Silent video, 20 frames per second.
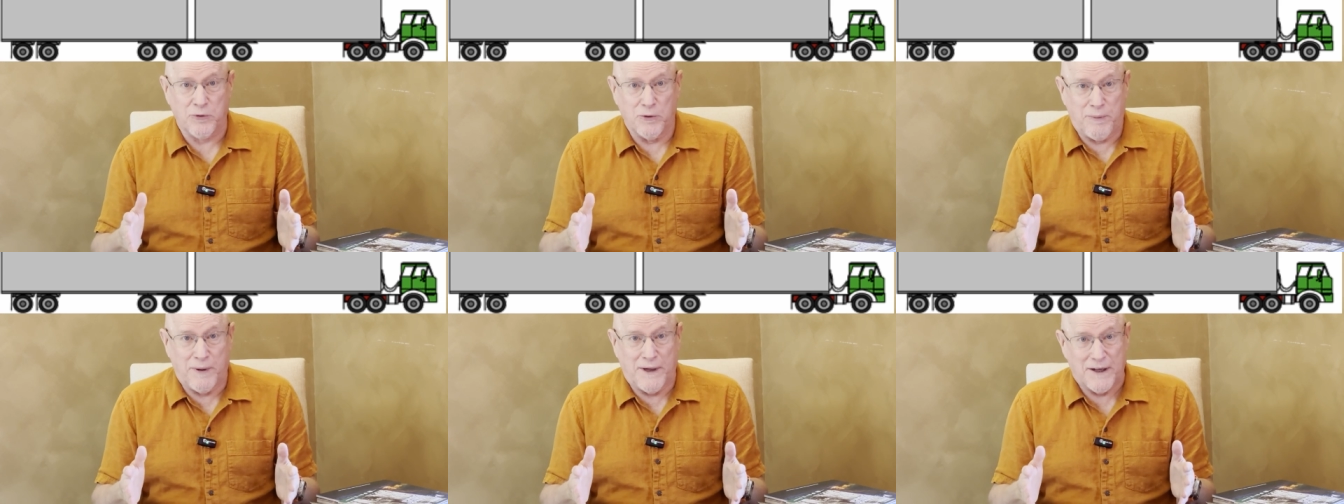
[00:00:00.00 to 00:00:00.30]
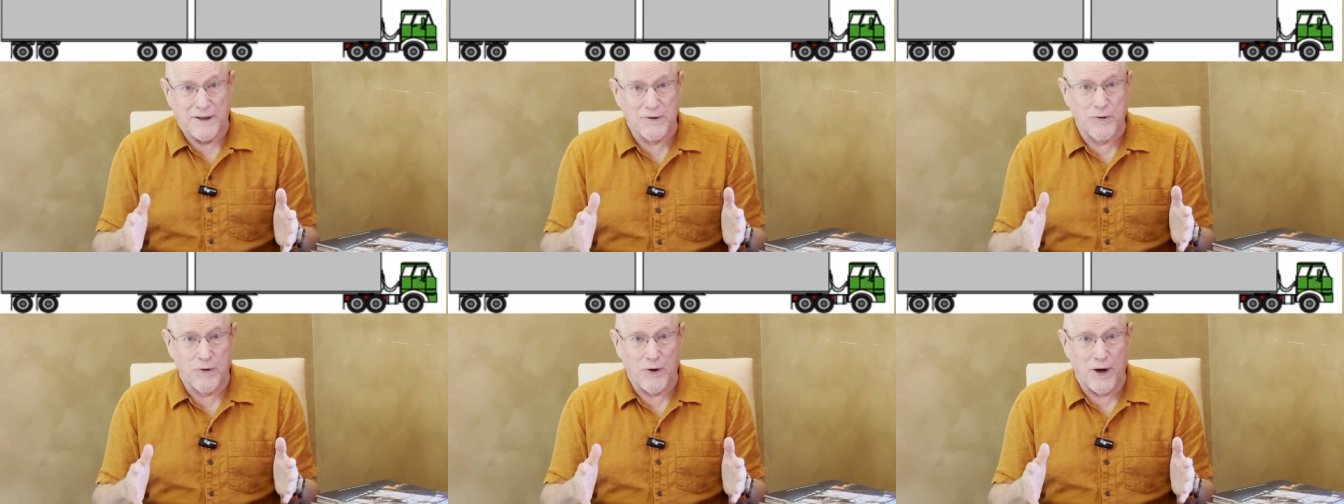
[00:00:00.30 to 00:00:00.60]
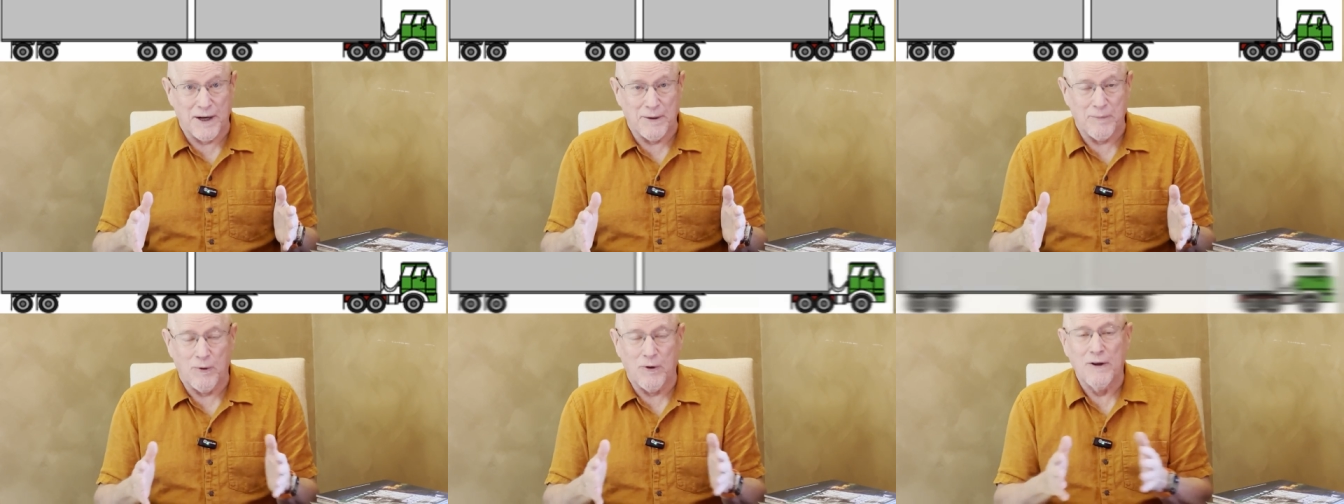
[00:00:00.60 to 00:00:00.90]
would be
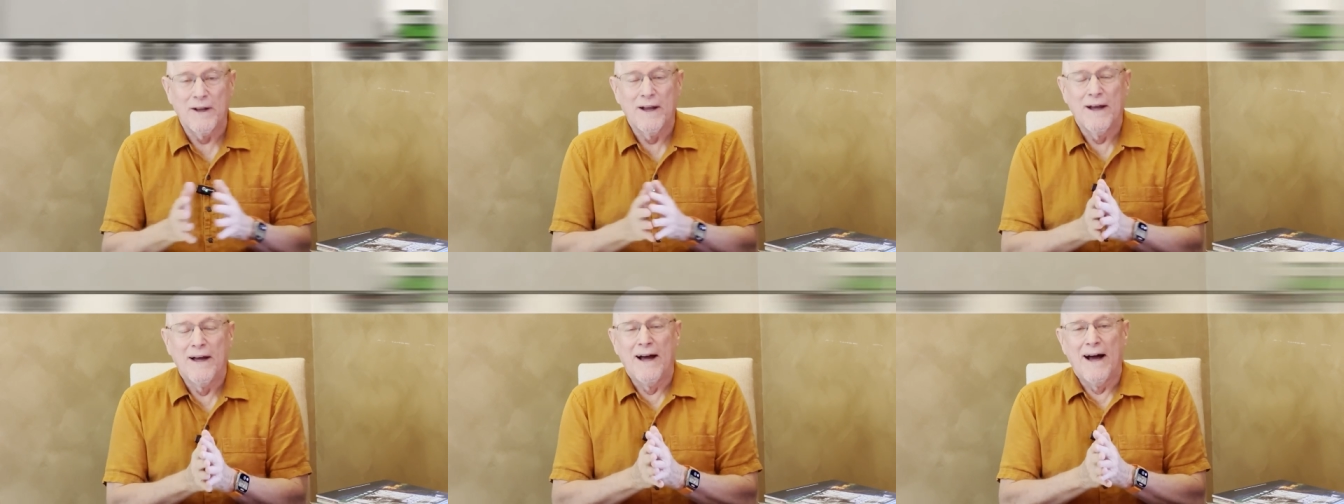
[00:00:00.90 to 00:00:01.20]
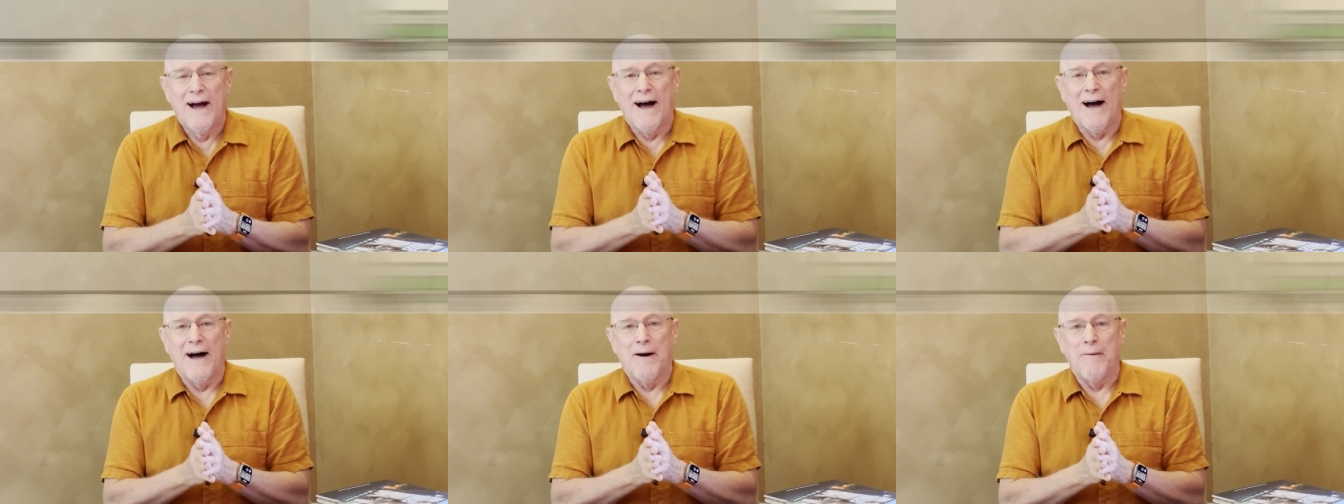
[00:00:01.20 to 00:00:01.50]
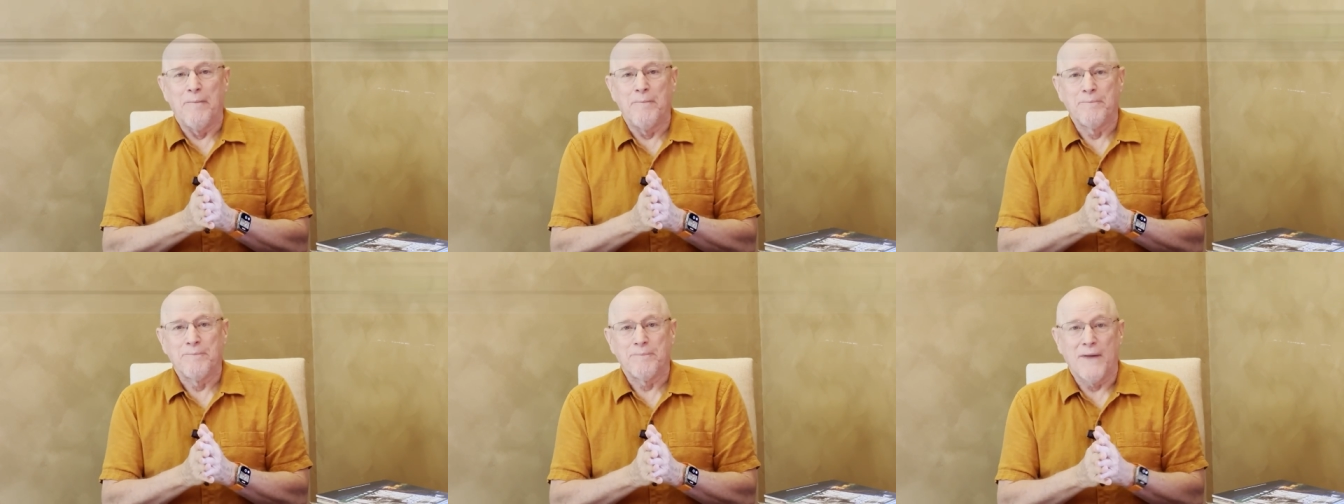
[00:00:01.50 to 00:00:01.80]
incredible.
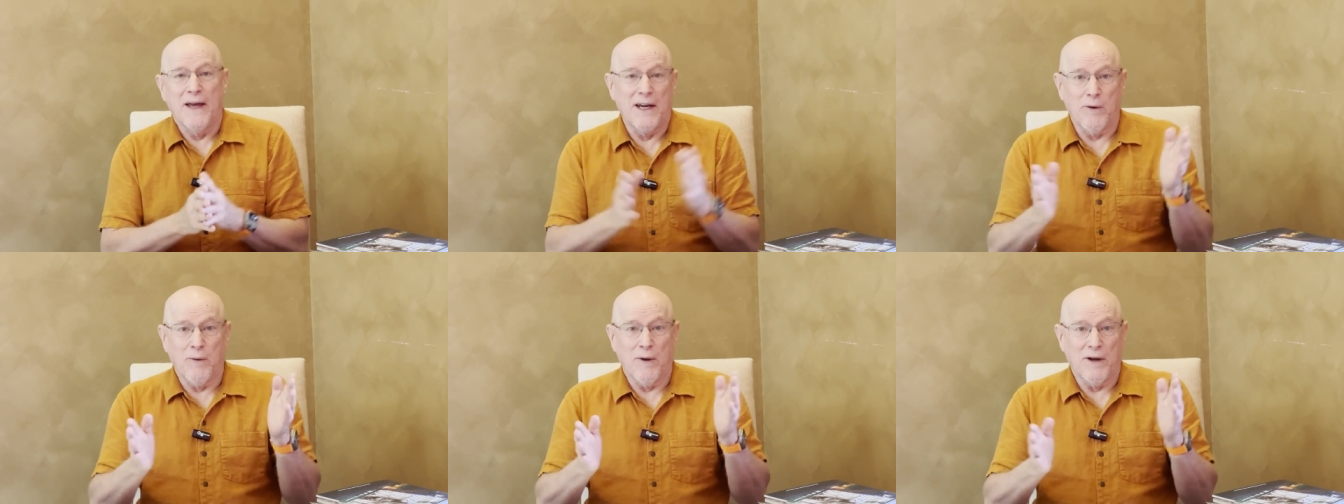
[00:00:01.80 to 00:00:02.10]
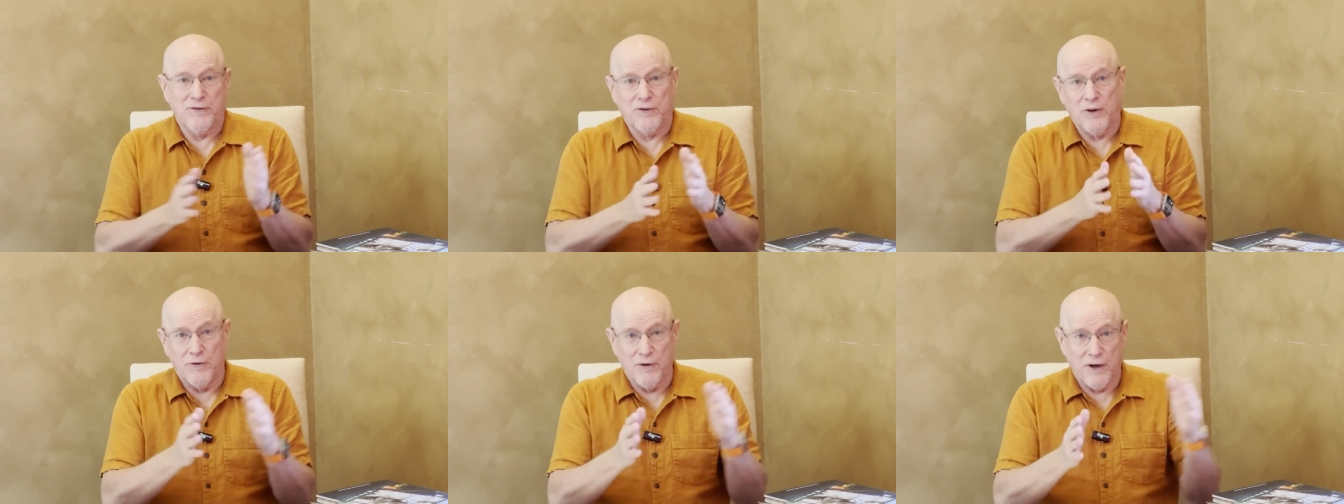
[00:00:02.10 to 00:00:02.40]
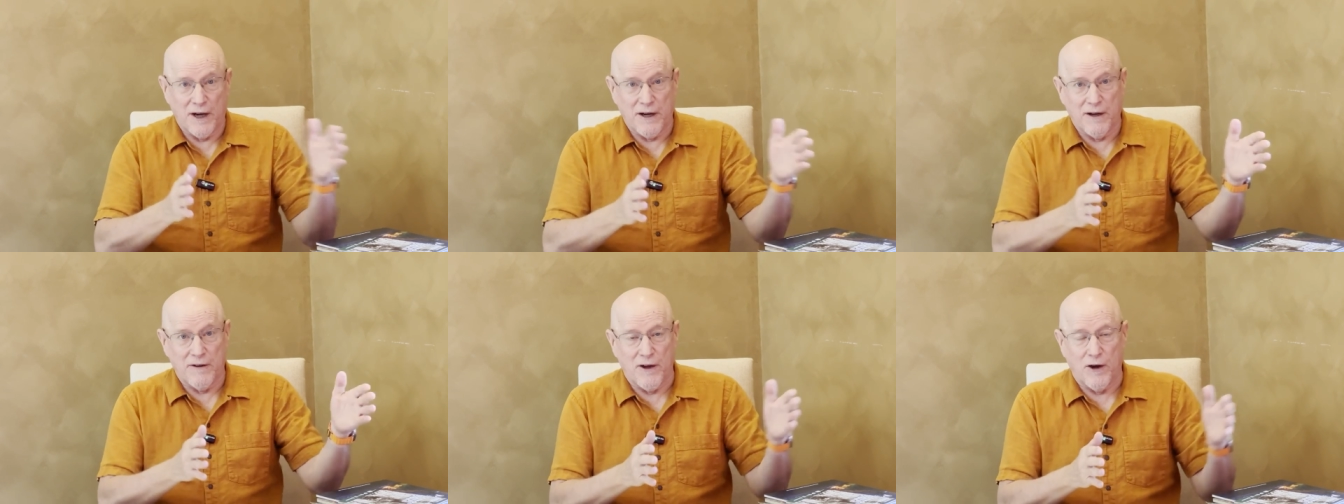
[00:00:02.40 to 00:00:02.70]
Um, anyway, so
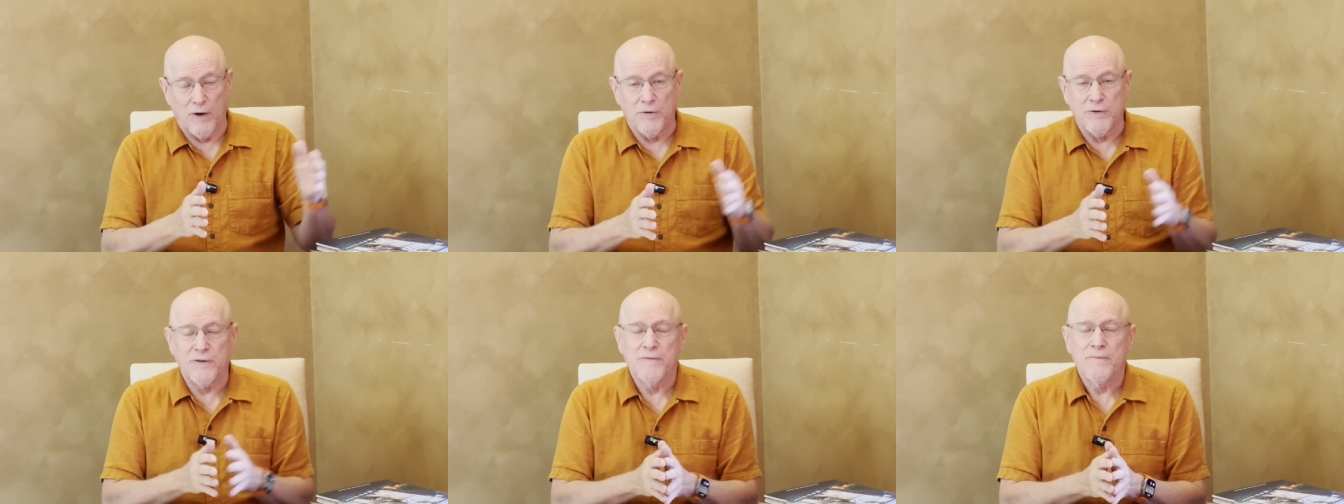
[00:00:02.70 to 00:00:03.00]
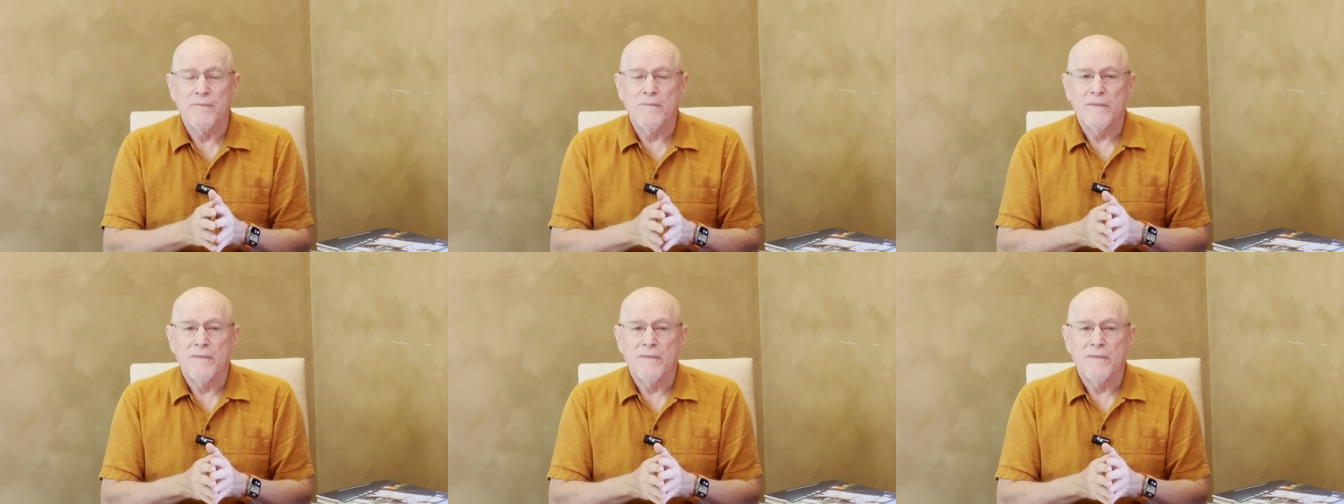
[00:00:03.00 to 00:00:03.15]
none of those.